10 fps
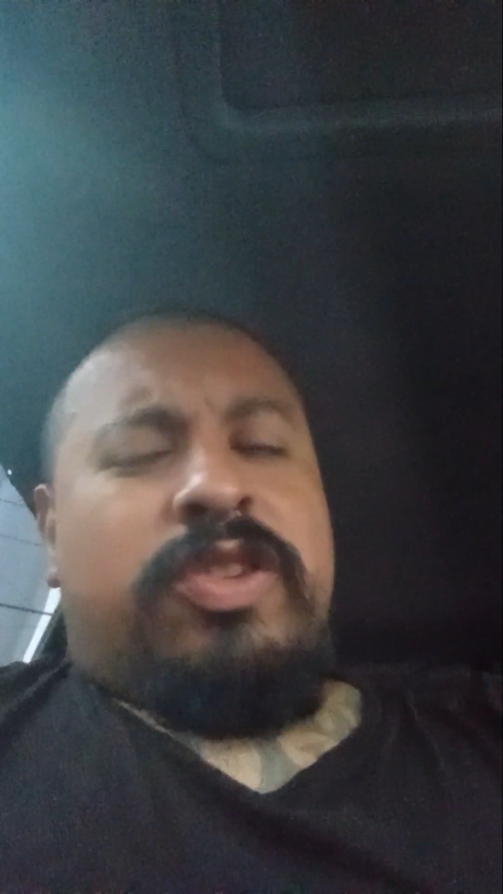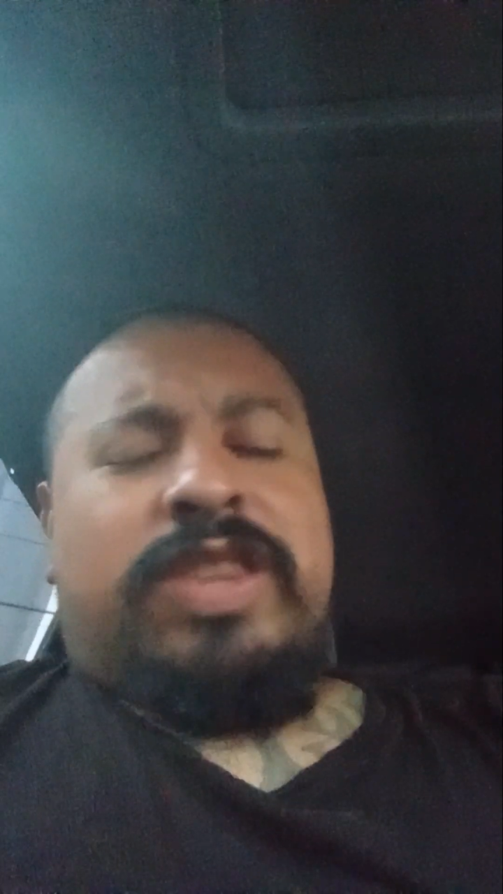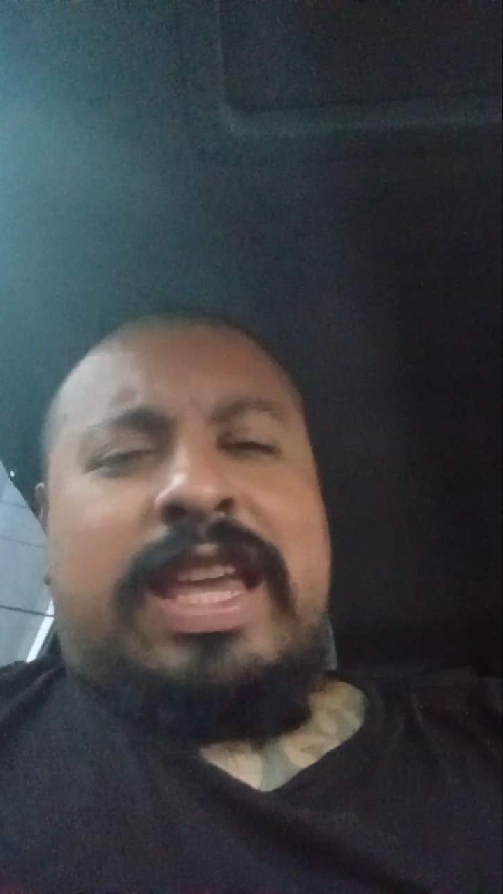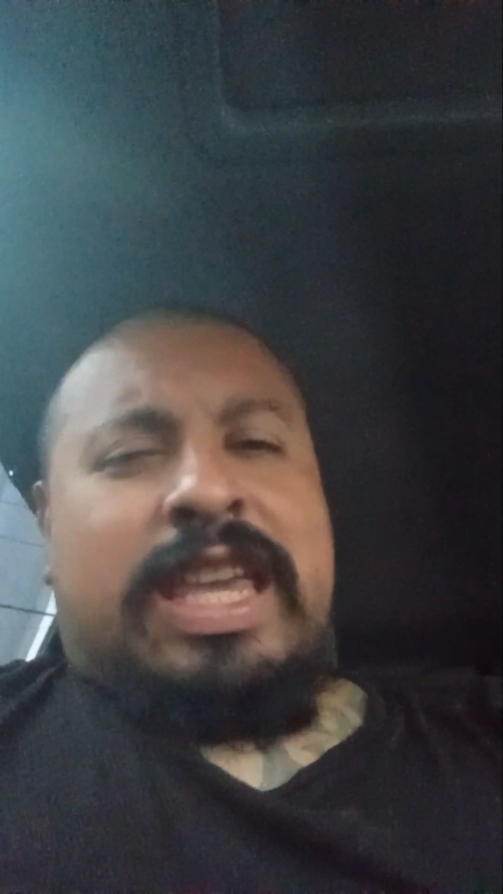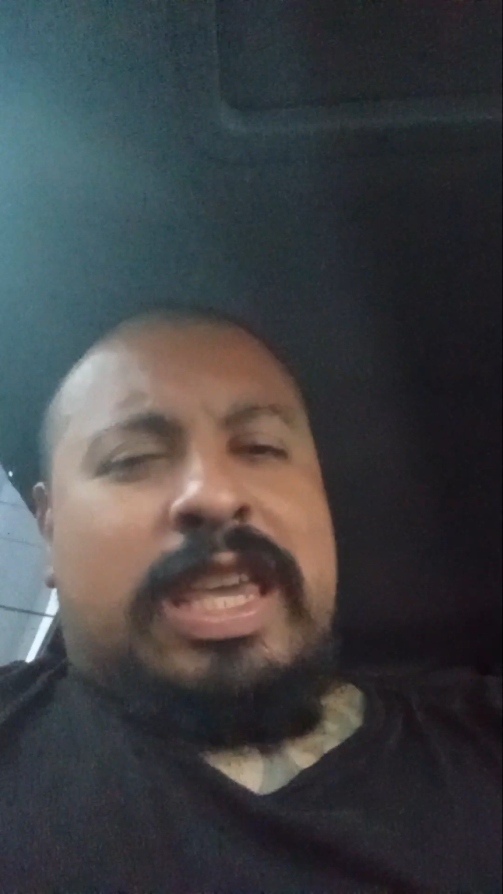
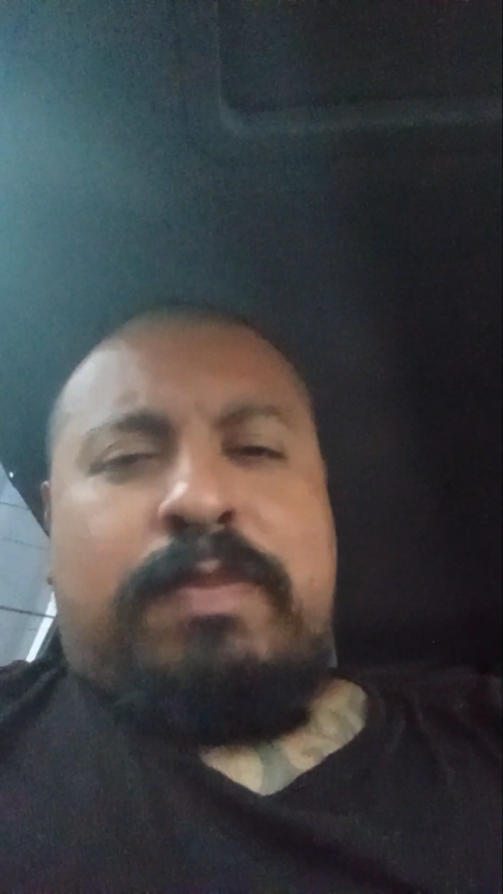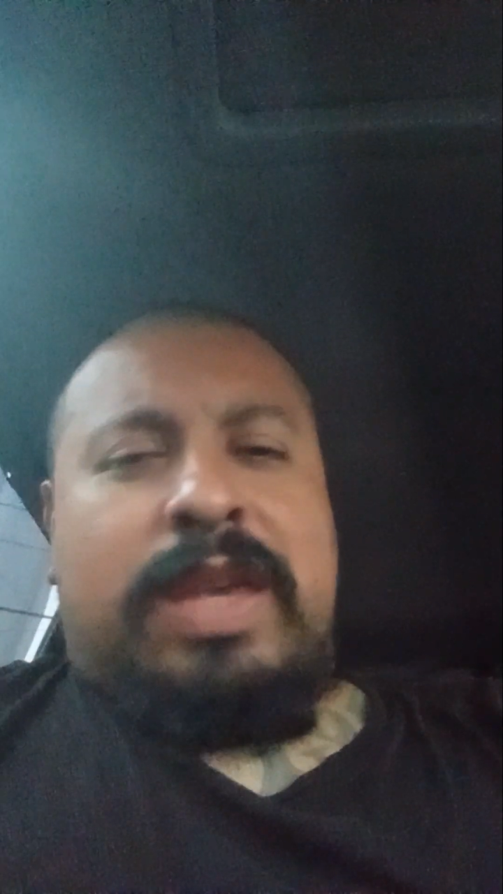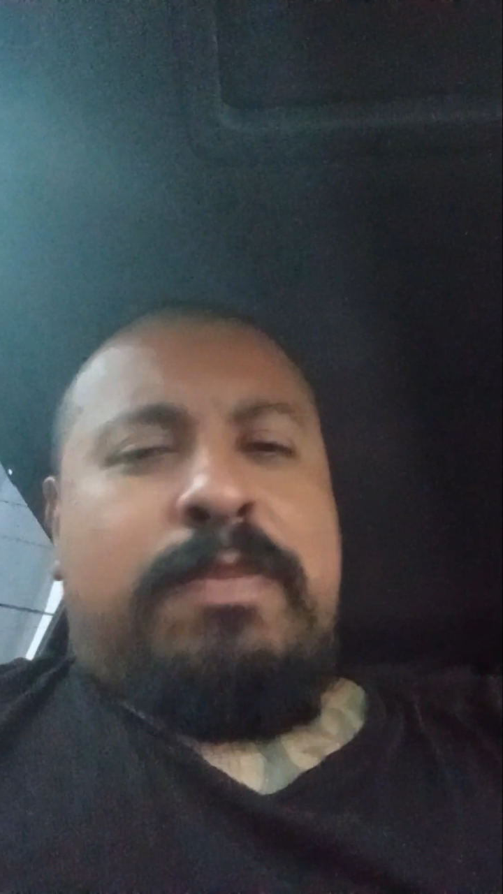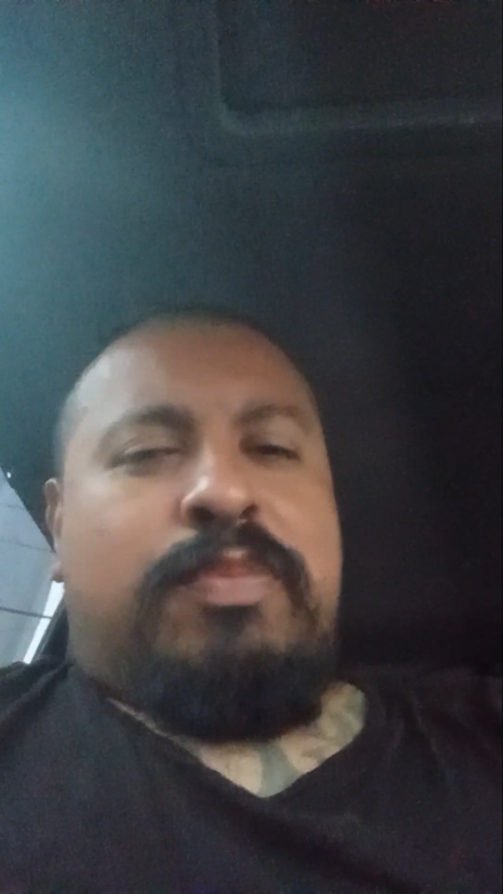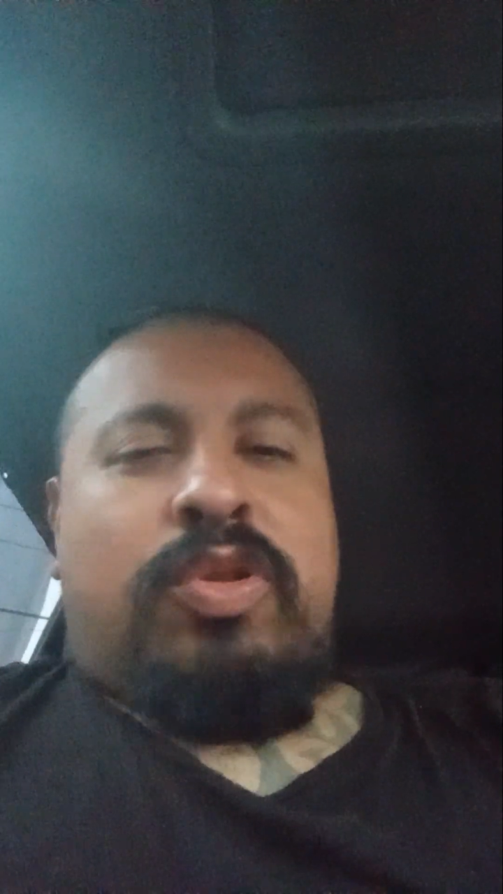They eat
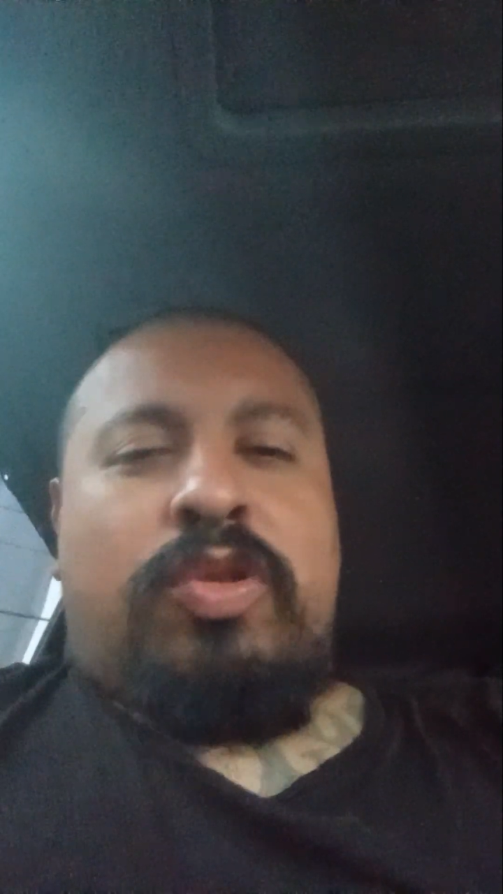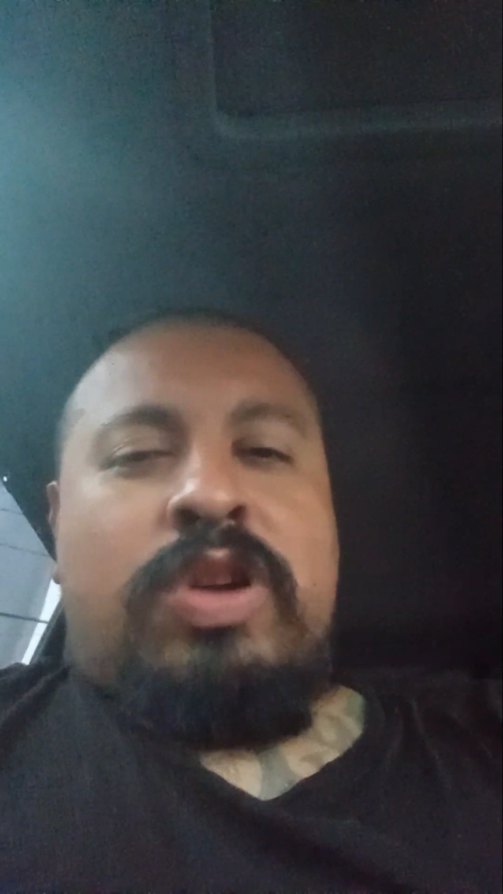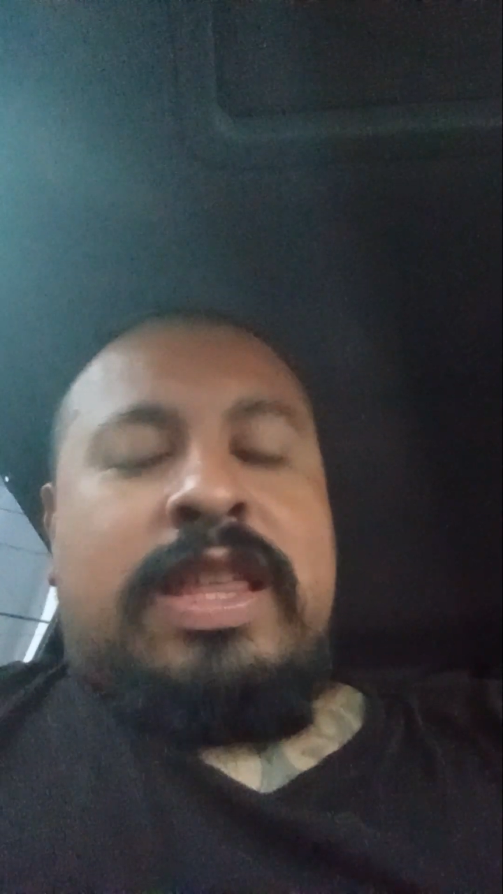people,